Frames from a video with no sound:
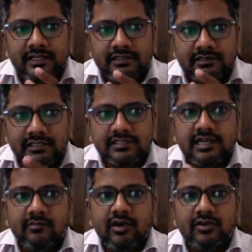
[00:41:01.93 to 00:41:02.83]
This
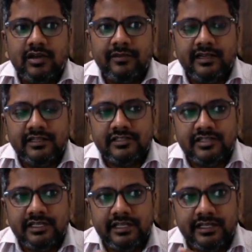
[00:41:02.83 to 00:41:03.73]
amount of
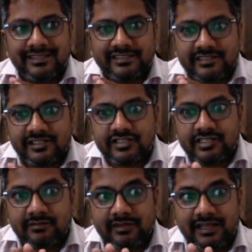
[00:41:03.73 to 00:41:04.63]
energy
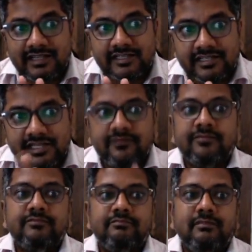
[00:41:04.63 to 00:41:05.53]
system itself
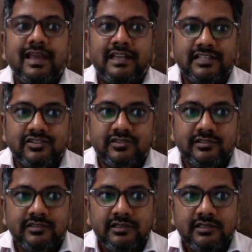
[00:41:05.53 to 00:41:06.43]
managed.
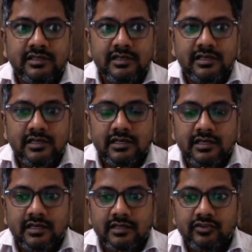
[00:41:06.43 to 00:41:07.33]

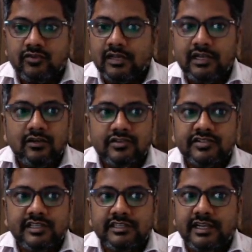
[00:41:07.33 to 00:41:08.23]
You cannot
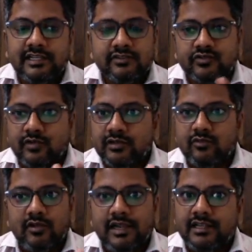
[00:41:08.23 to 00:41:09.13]
say that sodium
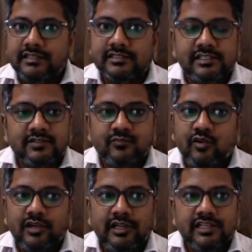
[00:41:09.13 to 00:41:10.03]
chloride is
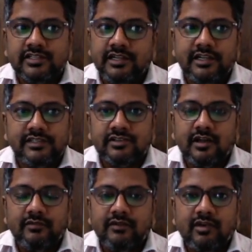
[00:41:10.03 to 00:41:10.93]
spontaneously dissolved
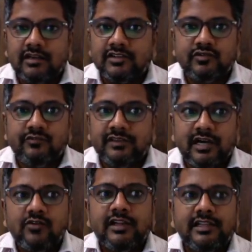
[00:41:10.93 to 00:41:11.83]
in water, so
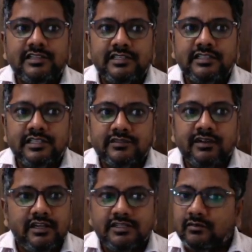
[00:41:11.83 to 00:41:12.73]
without energy this will
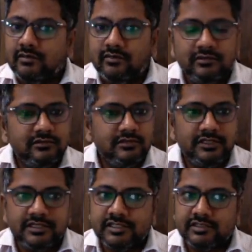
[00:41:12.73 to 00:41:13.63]
dissolve. No,
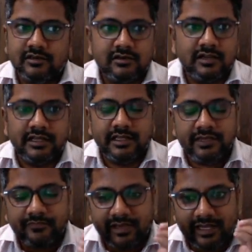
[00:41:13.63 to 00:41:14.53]
it is not like.
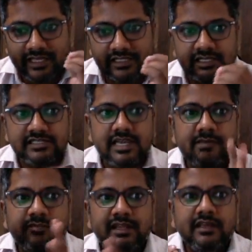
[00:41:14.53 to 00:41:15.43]
If anything is
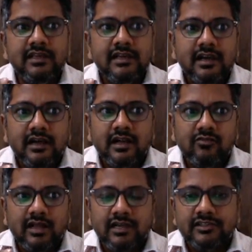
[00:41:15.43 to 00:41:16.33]
happening
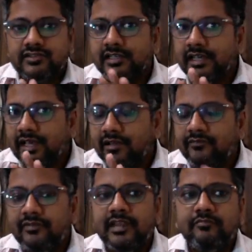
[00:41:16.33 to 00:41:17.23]
around us,
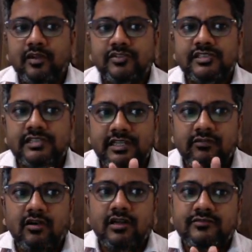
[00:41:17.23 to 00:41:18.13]
every process
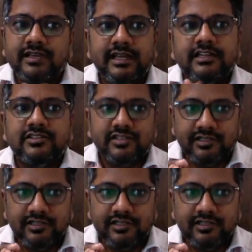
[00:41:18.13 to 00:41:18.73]
involves energy,